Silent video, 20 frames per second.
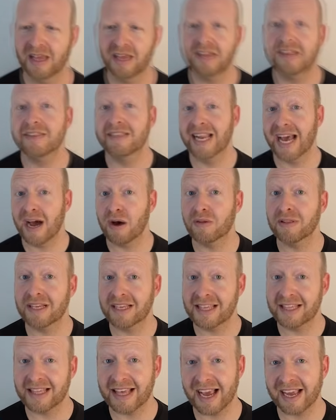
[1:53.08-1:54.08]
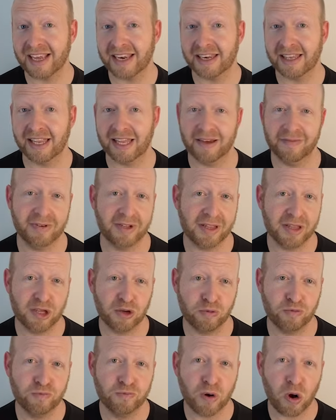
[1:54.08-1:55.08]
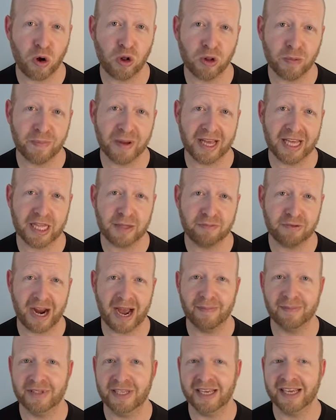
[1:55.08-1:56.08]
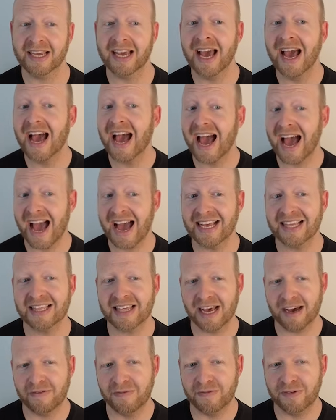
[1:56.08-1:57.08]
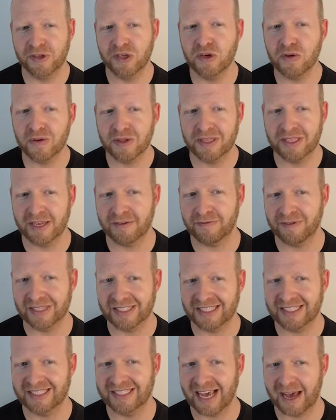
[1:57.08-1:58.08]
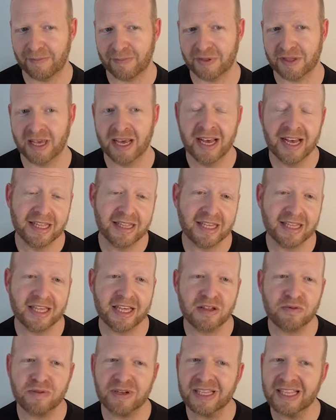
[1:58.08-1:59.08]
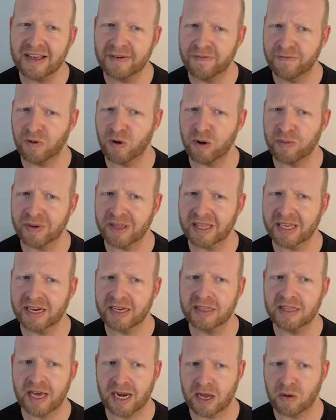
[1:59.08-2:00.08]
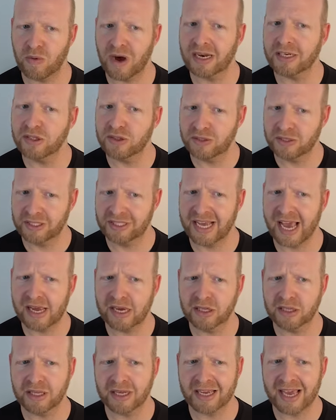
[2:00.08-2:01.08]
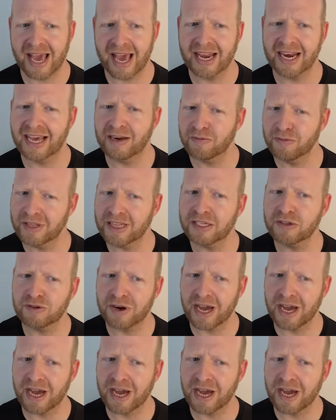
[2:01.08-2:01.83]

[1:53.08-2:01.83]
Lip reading: Now, the second level, the role-based prompting, has a few different steps. This is really a formula that I want you to take a look at and really try